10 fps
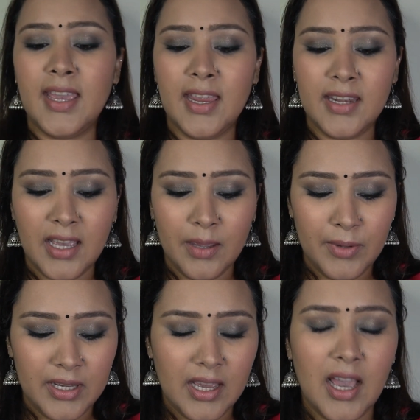and I
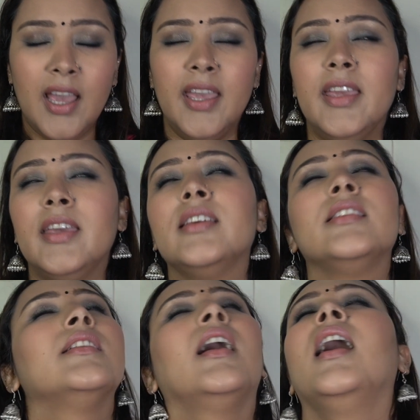mean
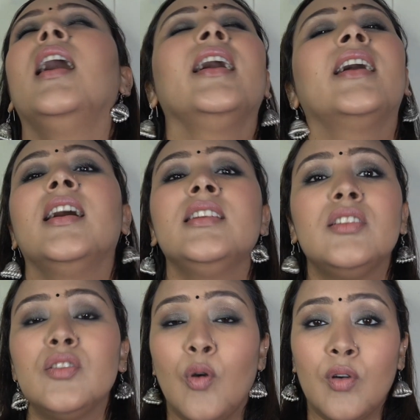I
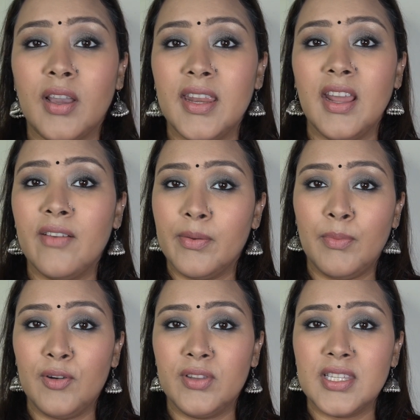can't talk enough
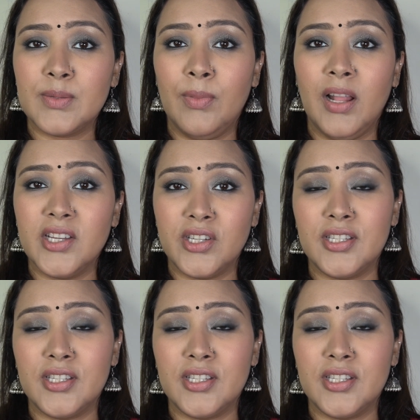about this blush.